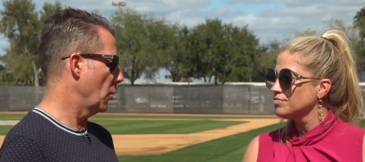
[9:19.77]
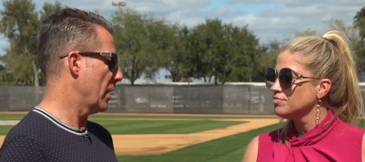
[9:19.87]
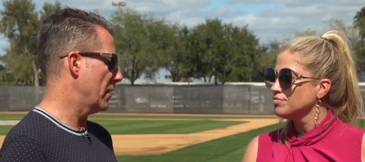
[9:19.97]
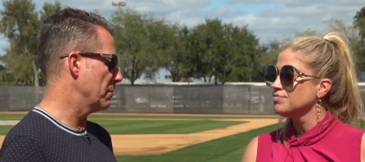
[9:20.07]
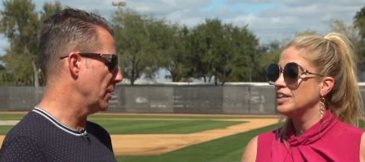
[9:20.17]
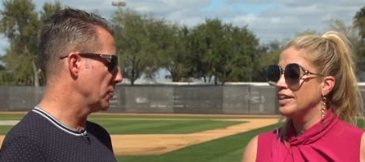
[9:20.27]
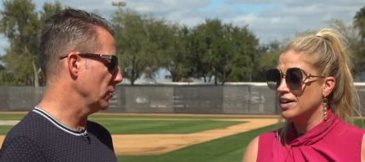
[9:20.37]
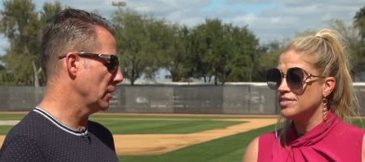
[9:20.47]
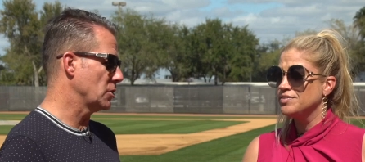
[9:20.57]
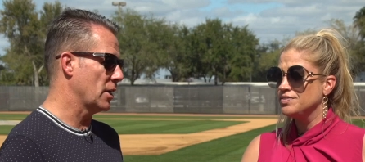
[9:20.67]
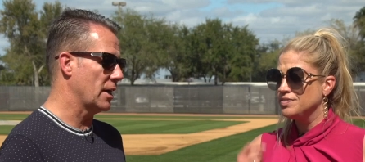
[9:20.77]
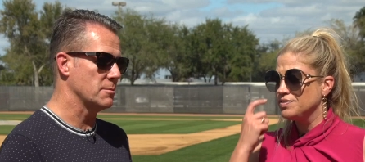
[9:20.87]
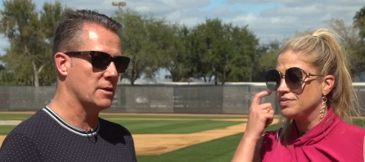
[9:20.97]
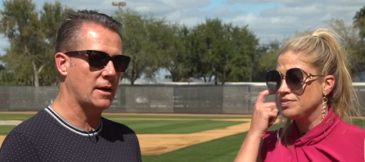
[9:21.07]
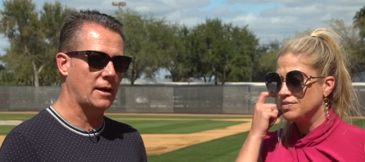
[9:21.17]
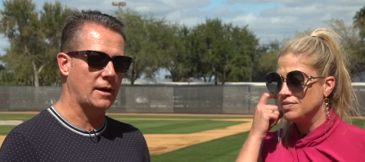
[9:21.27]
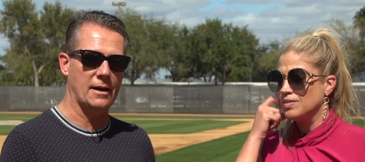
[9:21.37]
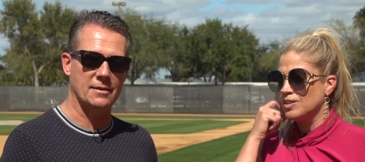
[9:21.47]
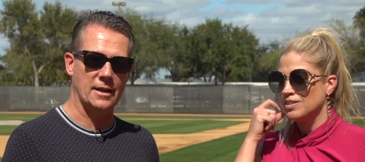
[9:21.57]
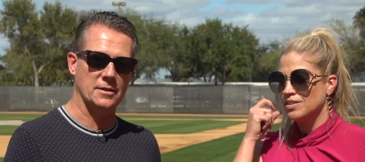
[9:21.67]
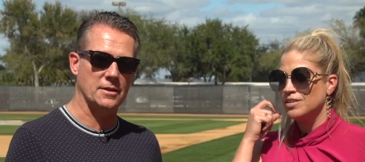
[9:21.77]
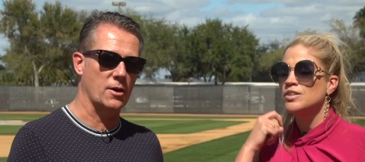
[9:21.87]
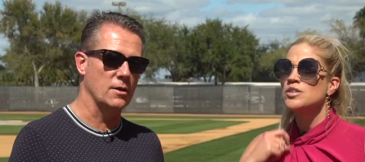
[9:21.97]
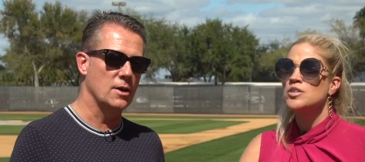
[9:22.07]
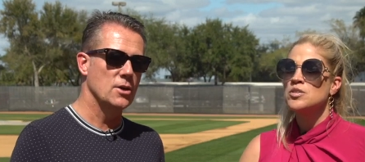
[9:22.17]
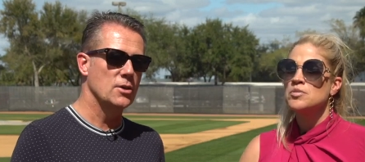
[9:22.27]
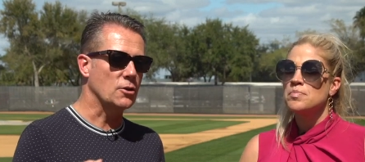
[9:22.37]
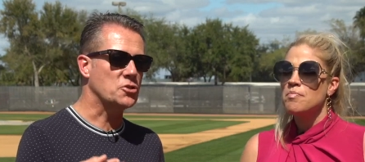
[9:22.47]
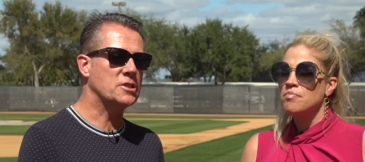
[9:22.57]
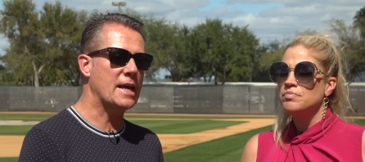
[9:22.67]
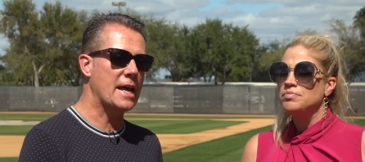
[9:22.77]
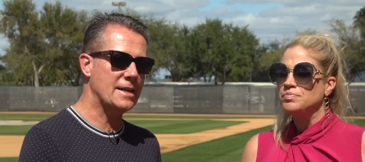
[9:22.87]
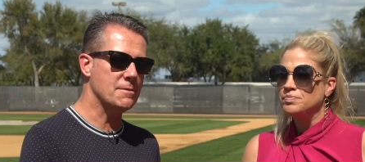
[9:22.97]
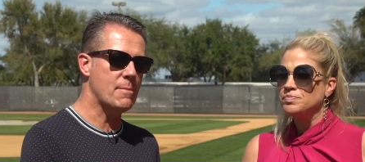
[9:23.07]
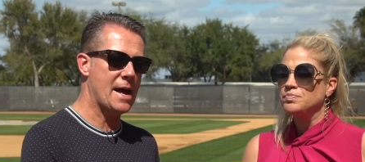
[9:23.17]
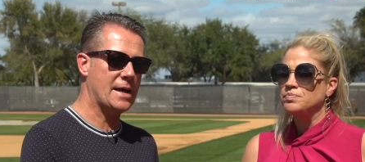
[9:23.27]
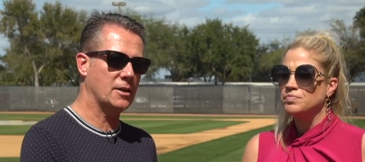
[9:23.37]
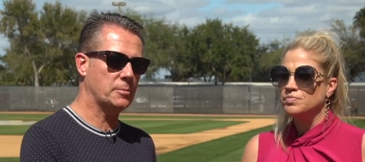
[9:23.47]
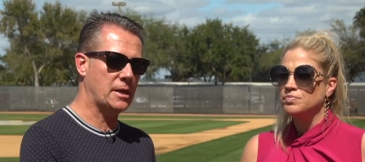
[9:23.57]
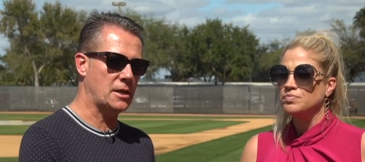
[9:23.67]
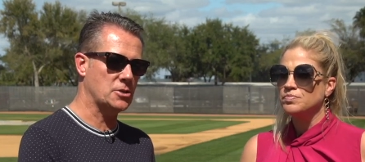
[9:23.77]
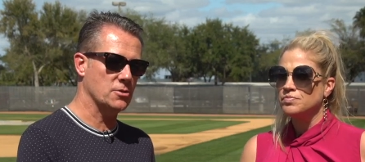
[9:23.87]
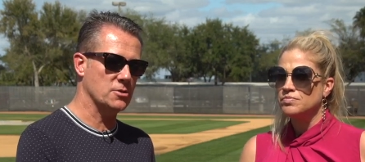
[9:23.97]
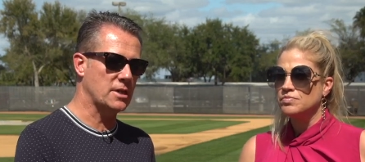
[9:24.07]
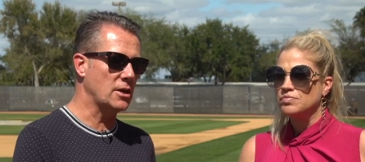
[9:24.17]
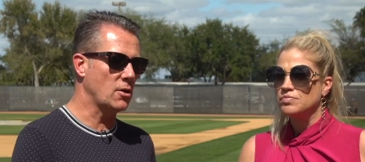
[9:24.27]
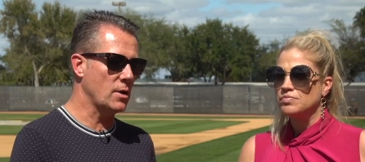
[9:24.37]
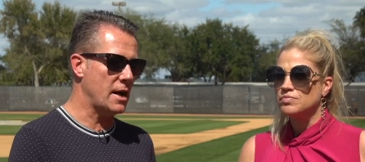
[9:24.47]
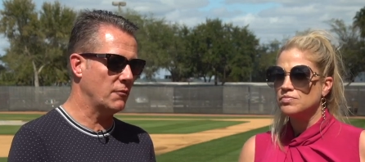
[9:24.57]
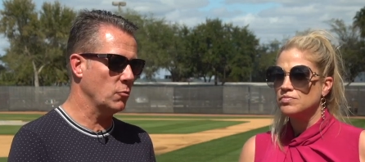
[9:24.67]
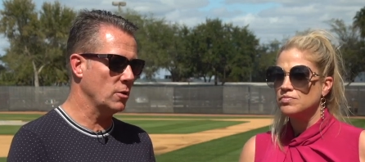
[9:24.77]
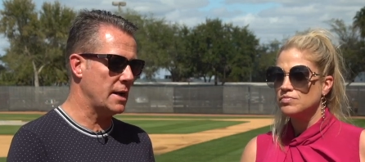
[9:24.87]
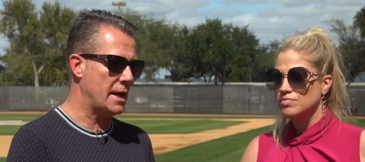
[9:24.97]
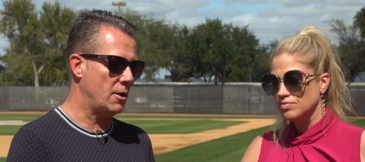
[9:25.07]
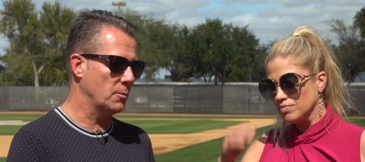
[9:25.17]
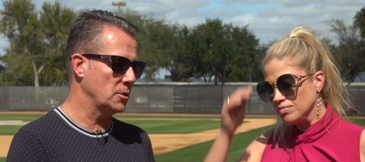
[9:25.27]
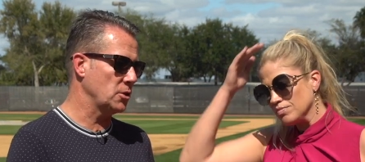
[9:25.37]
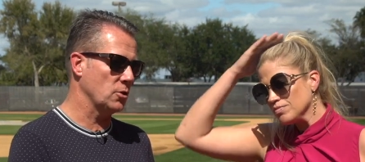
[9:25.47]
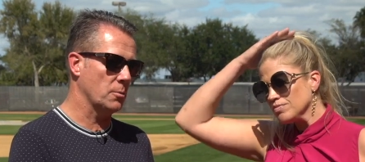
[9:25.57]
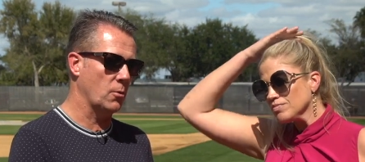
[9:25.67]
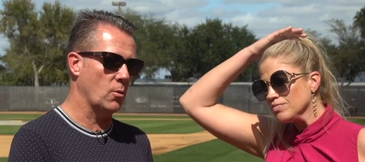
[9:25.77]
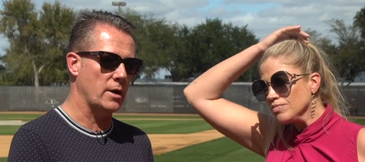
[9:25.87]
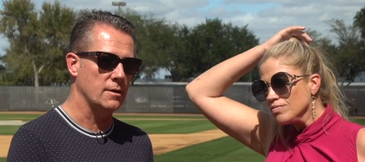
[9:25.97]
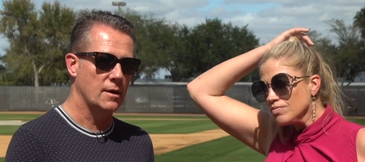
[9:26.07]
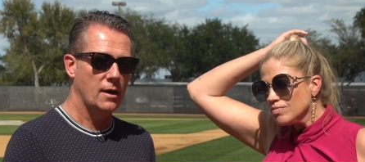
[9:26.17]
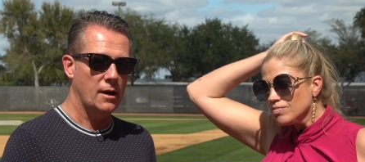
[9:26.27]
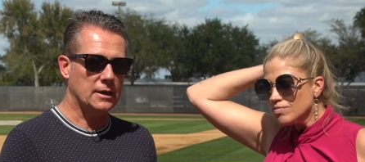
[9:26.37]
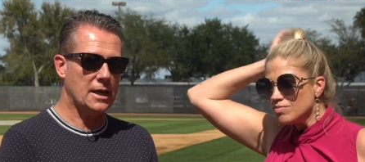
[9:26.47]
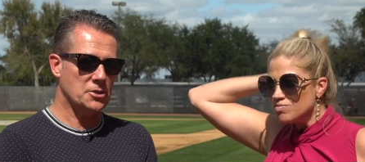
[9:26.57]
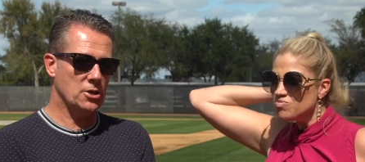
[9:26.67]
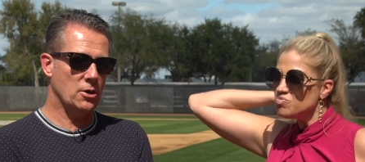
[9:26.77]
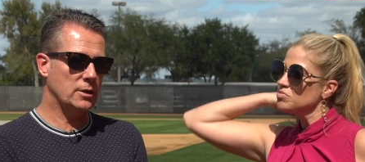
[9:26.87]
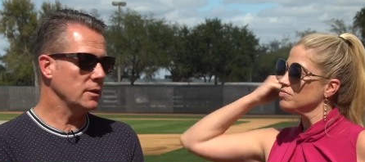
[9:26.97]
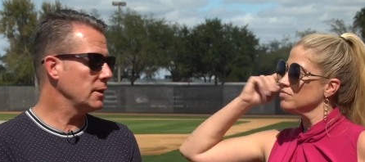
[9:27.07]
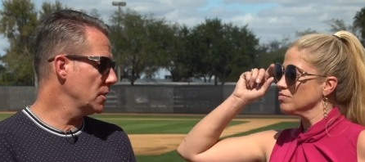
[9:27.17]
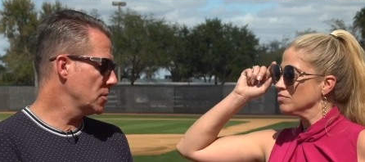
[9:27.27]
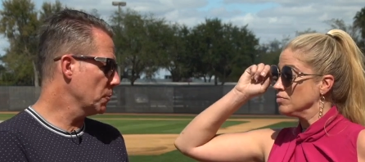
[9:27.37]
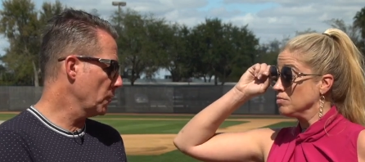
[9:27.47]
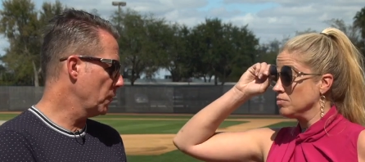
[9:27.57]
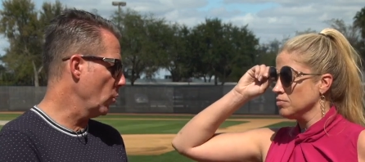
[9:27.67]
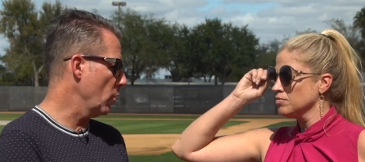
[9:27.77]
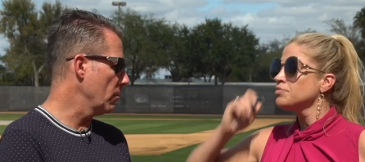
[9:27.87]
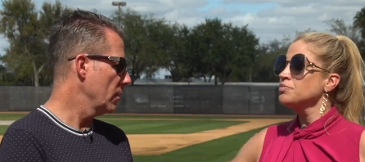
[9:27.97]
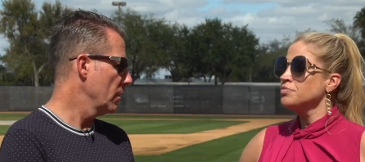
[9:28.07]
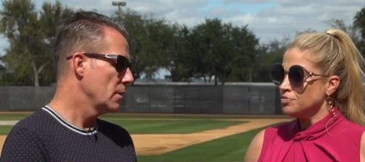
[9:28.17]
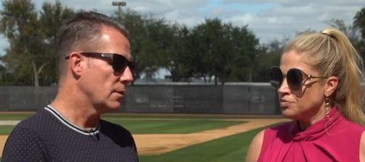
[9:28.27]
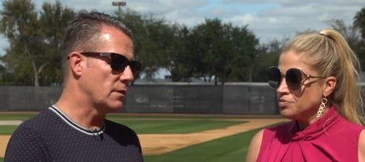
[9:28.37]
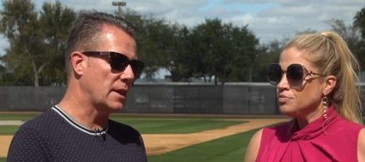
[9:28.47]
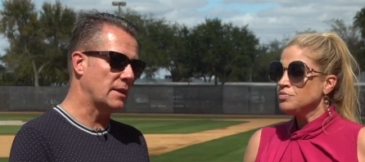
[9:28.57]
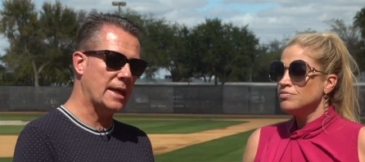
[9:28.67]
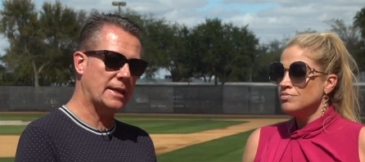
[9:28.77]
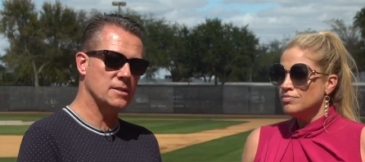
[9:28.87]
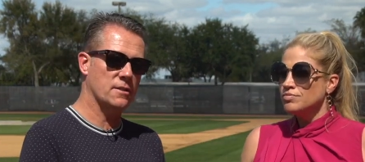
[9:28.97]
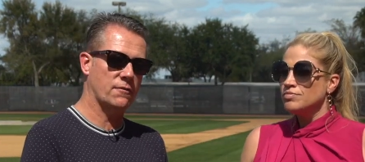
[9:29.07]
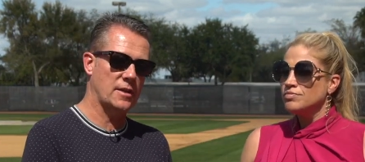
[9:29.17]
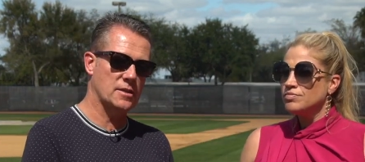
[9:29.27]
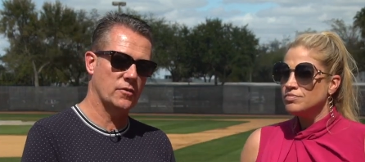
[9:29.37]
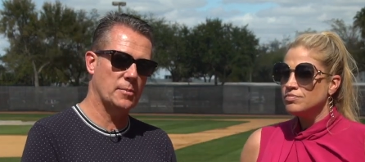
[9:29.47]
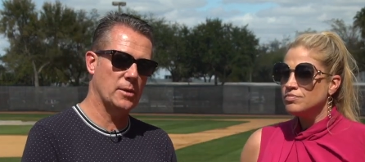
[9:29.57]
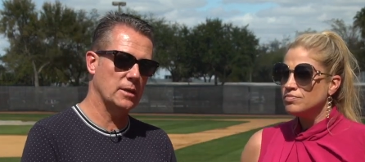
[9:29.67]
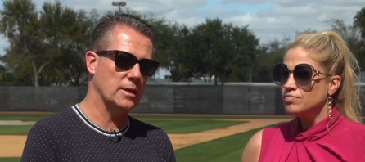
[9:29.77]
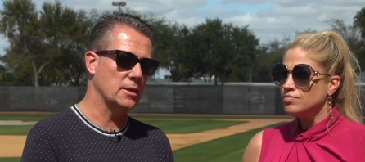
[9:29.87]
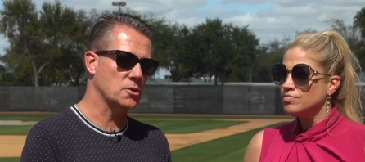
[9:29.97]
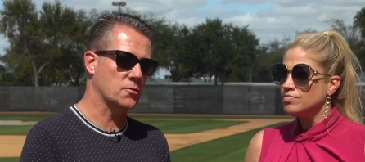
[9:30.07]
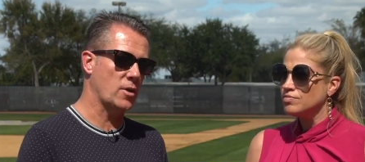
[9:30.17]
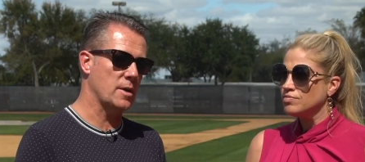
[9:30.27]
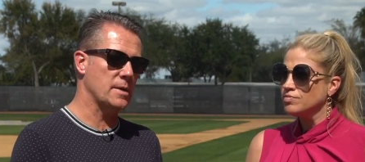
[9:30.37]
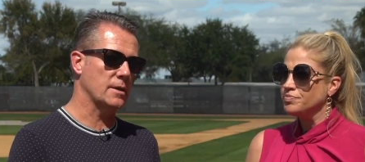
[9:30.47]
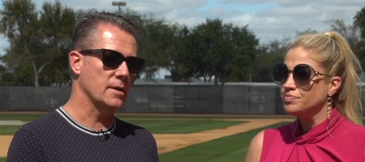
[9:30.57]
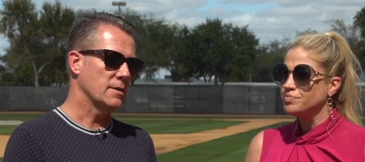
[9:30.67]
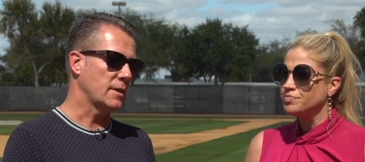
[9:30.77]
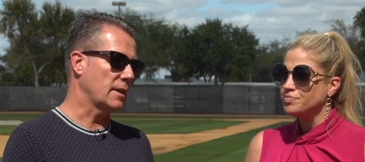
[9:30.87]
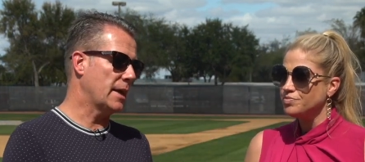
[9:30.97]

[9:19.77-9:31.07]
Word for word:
Speaker 1: don't have major yeah. league jobs. I, I think they're they're steady backup catchers. They don't have one now, but to your point, Higashioka needs to perform. They, they like his defensive ability and his framing. They